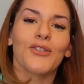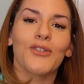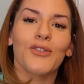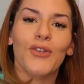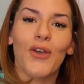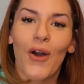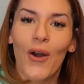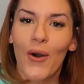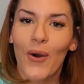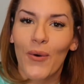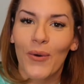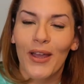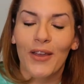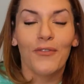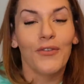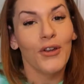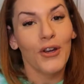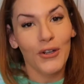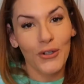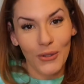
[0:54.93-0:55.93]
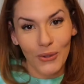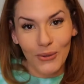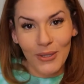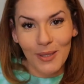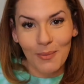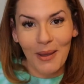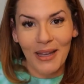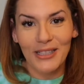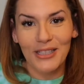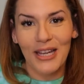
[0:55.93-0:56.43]
So if you're new
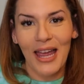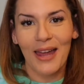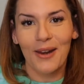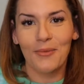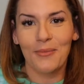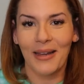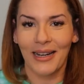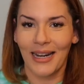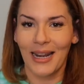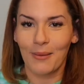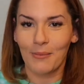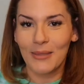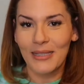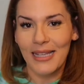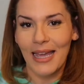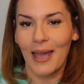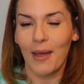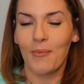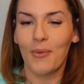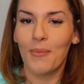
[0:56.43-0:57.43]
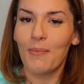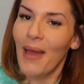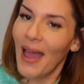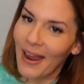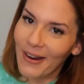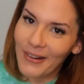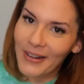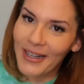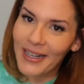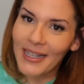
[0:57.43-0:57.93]
to my channel, my name is
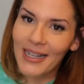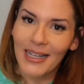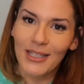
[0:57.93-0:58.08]
Marion.